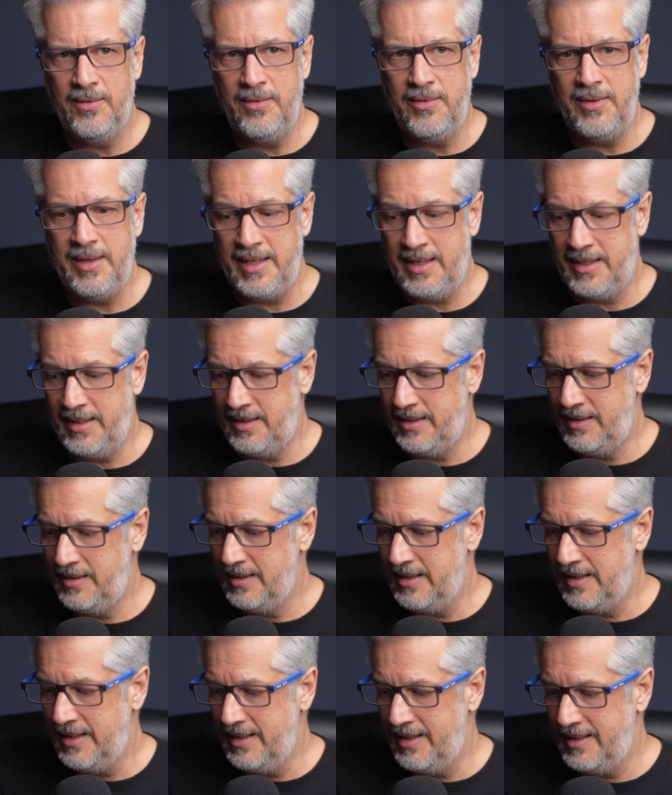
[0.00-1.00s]

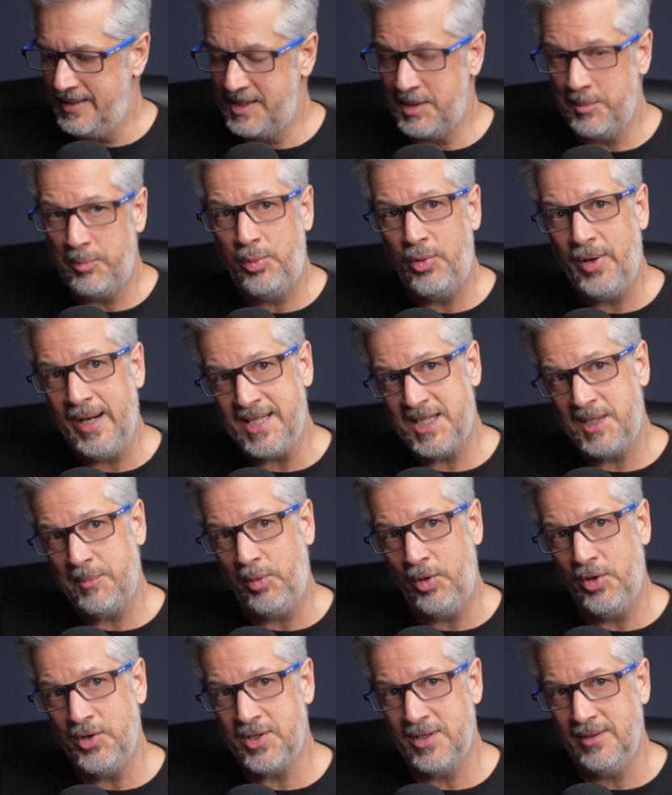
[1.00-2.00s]
a suppressed
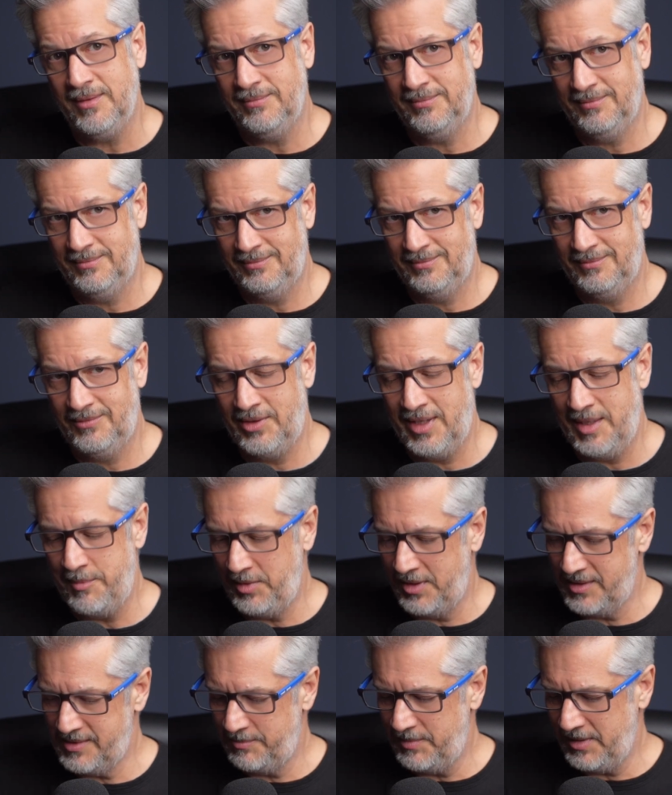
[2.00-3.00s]
person, right?
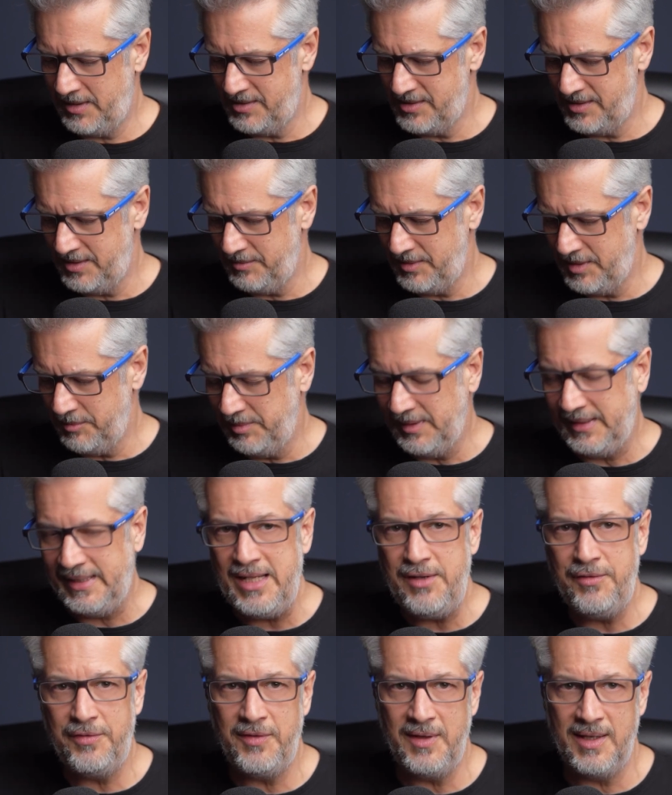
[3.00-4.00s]
Because the
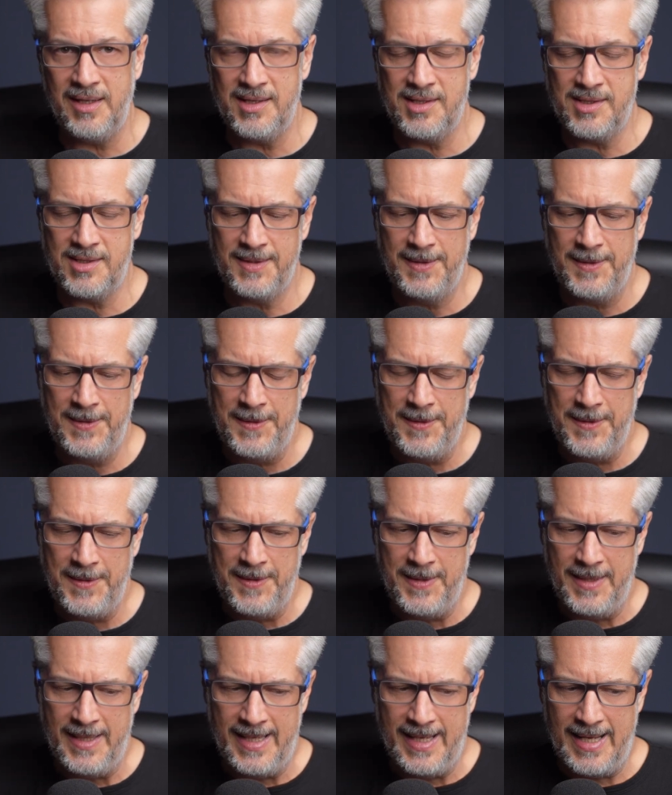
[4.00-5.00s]
belief is
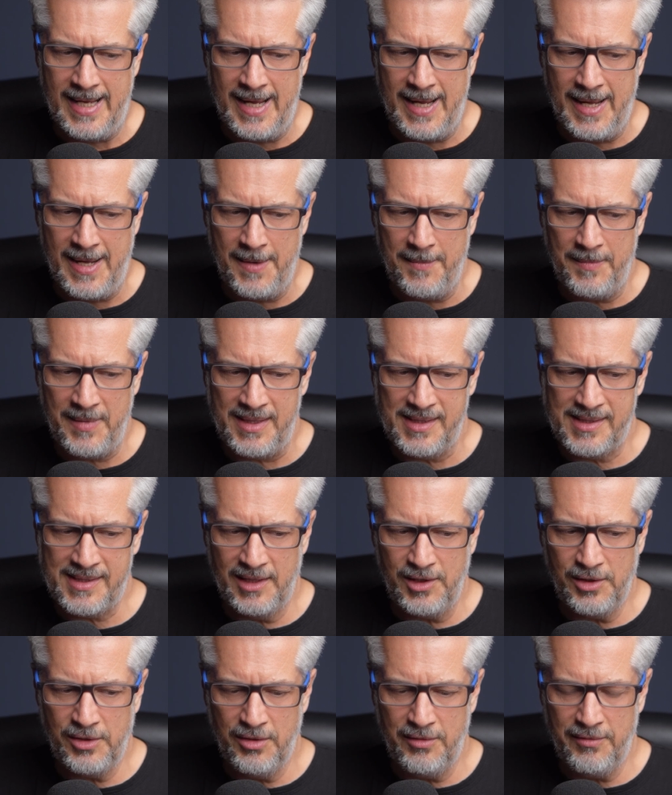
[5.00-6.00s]
in
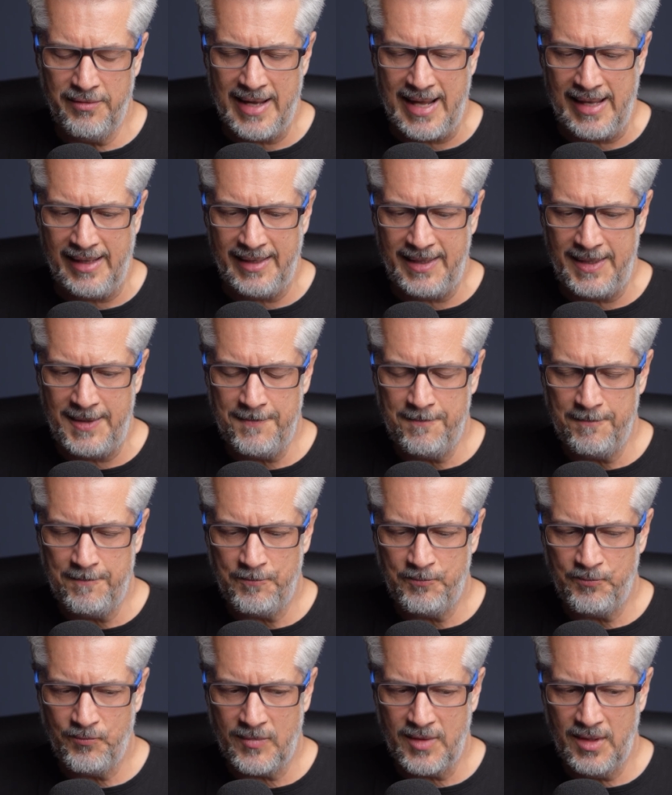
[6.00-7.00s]
Silicon Valley,
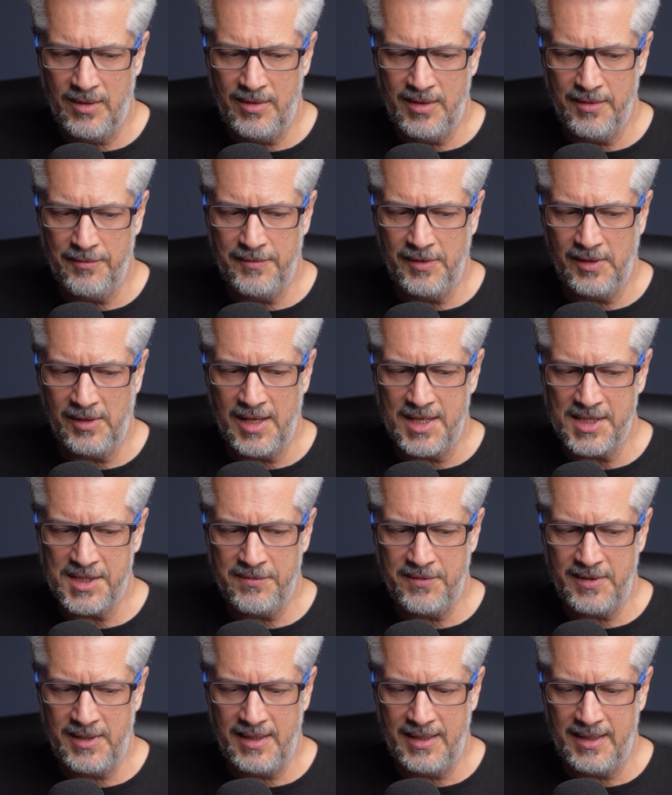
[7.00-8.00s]
the
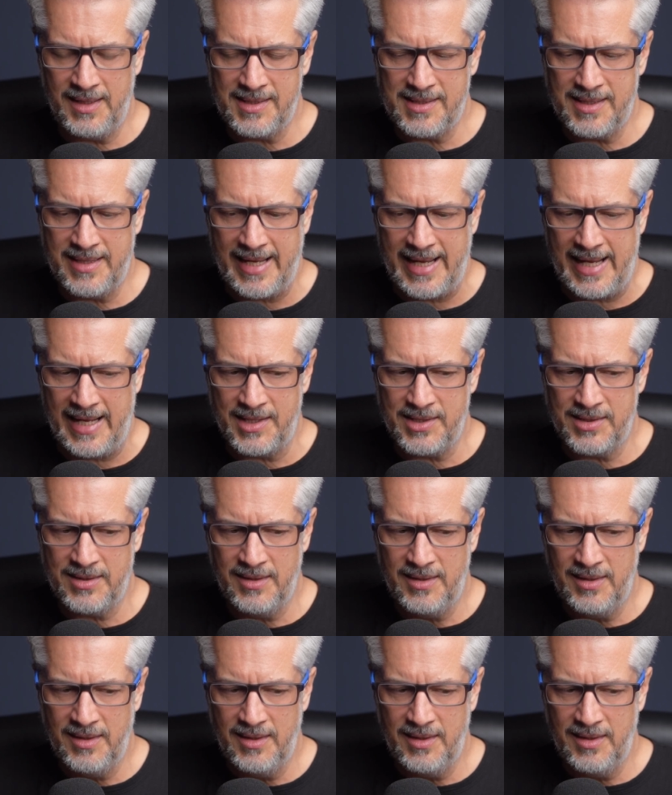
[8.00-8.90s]
philosophy is that